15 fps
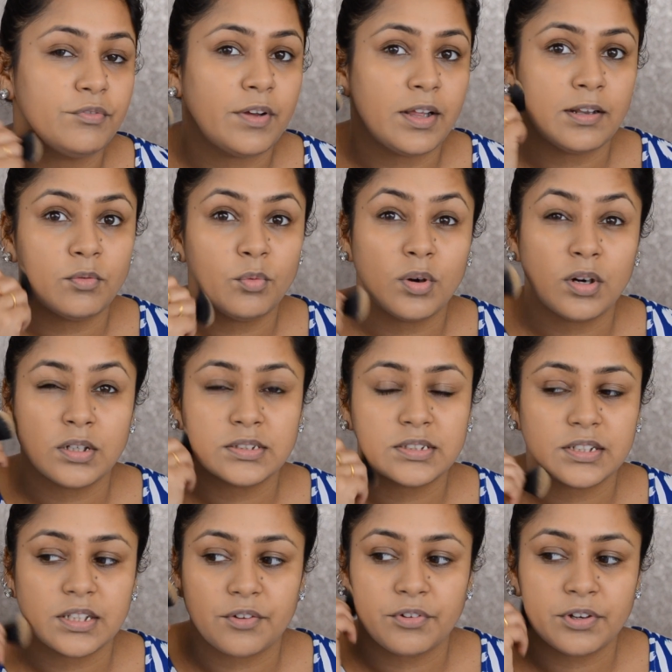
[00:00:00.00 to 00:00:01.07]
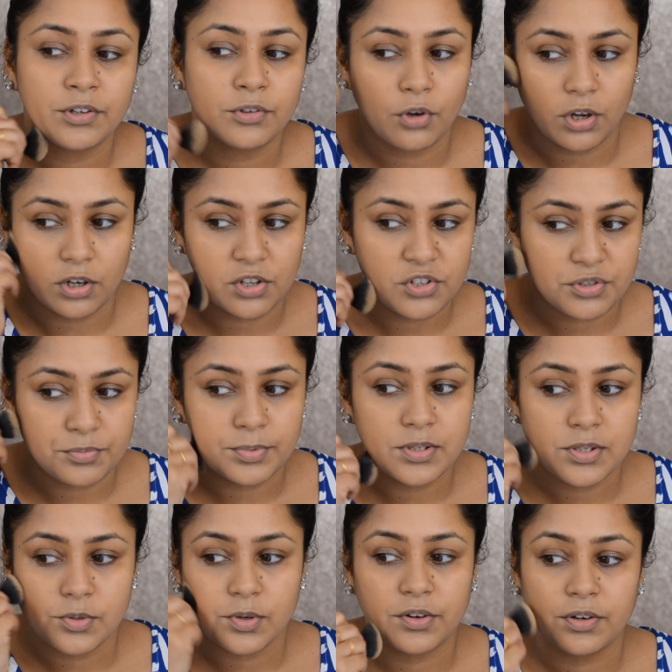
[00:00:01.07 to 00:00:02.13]
well versed, and they're very
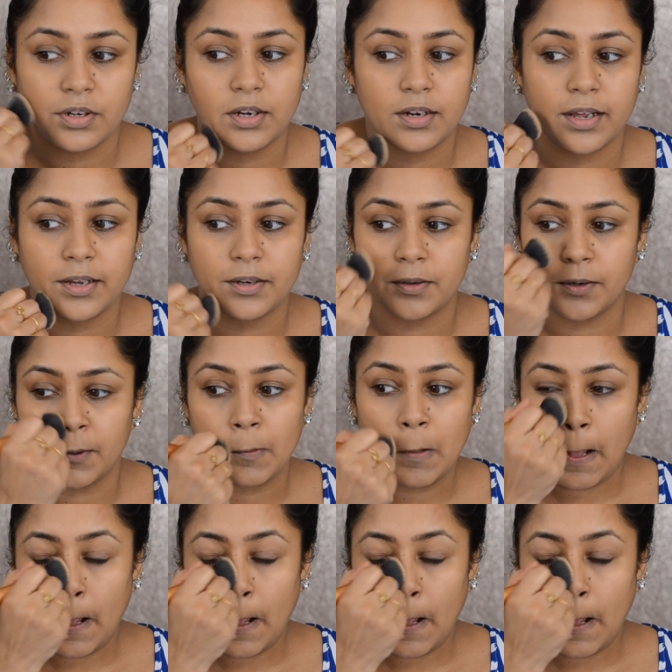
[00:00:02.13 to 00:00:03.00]
knowledgeable, so I really liked it.